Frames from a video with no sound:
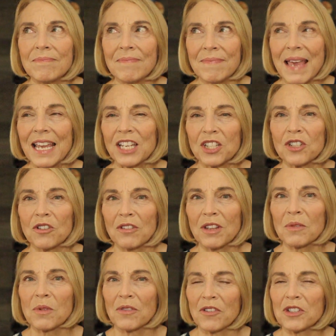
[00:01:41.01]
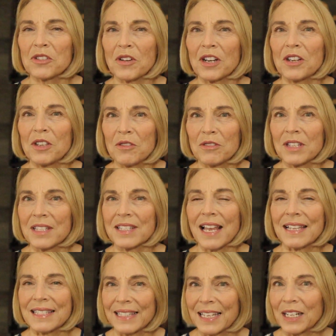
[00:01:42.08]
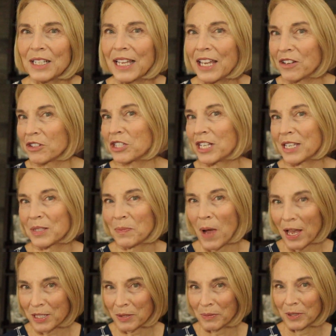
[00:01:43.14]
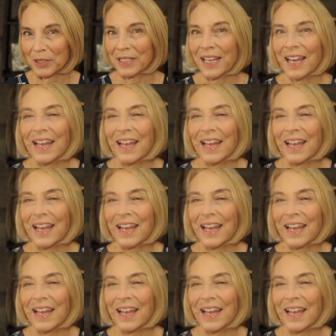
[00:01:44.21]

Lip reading: make sure the refrigerator uses as little energy as possible.